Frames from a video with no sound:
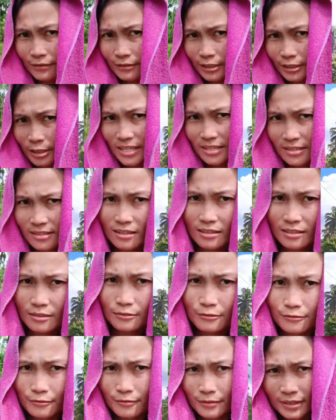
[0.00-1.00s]

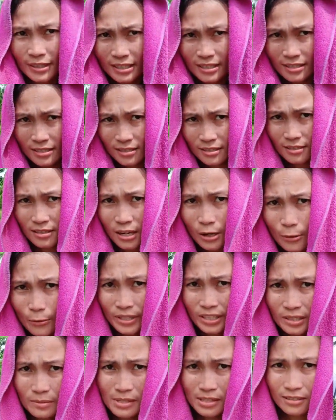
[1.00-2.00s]
Myself with this
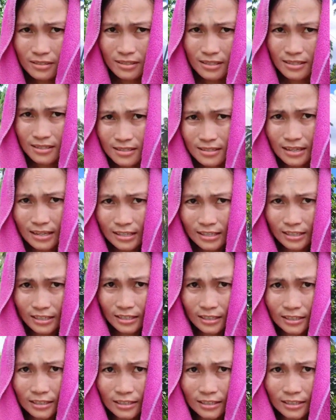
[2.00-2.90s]
towel because it's sunny.